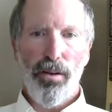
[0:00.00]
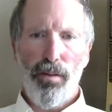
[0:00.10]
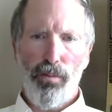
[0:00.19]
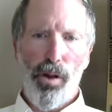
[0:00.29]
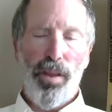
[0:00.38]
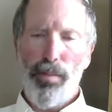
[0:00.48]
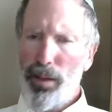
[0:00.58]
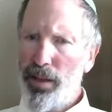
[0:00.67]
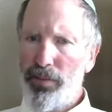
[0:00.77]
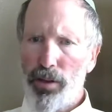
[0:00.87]
whether he
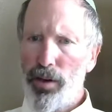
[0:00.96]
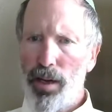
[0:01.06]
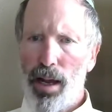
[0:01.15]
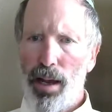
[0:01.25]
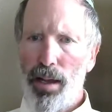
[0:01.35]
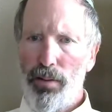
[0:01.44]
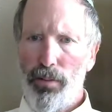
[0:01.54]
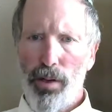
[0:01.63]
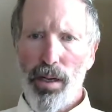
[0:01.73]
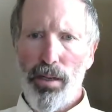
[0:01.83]
believed it or
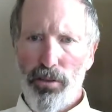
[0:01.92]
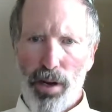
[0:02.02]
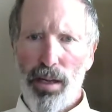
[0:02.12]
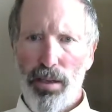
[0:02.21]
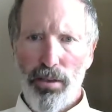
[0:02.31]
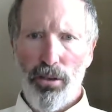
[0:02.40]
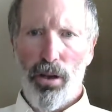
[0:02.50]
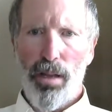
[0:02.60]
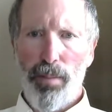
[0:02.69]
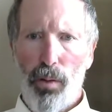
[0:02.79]
not, we're going to try to
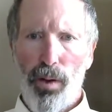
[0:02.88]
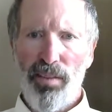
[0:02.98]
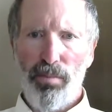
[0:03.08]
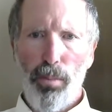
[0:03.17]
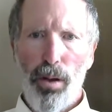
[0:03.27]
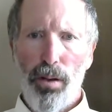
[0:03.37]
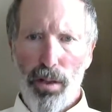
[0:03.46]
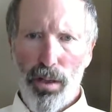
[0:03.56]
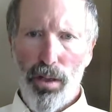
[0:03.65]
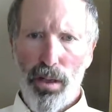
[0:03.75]
talk about
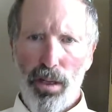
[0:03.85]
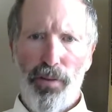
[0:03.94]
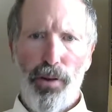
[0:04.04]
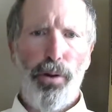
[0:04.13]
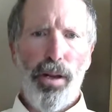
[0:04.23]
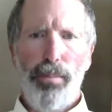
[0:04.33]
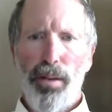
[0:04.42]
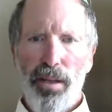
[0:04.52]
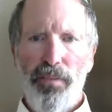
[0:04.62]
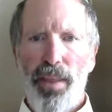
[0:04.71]
if he really
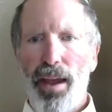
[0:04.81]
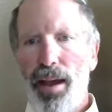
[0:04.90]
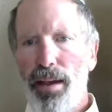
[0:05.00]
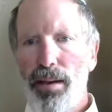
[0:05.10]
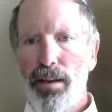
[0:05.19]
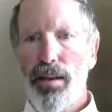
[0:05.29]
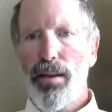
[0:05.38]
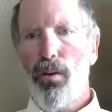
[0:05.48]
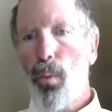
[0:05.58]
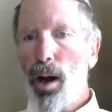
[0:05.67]
believed that,
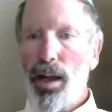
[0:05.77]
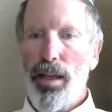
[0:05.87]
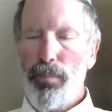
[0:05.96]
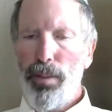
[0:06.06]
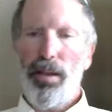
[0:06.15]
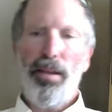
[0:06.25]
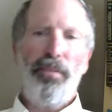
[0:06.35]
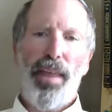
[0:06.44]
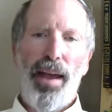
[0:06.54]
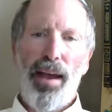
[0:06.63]
why he
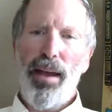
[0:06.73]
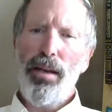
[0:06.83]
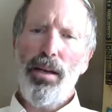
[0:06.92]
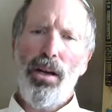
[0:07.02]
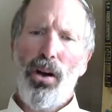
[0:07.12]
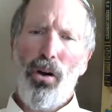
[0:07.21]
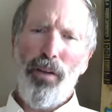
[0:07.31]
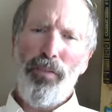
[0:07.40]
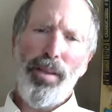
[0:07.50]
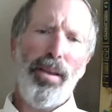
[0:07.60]
believed that,
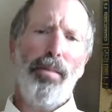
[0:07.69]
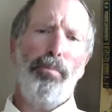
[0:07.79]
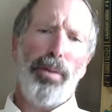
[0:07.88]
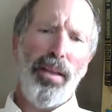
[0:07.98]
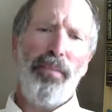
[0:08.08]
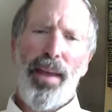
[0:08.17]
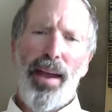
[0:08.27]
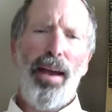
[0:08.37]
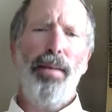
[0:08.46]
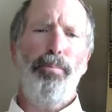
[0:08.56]
or if he didn't believe
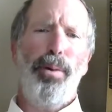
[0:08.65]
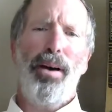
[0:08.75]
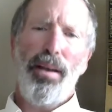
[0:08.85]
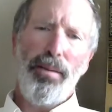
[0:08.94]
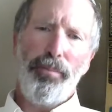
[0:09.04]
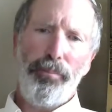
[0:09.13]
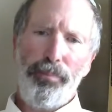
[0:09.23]
that, but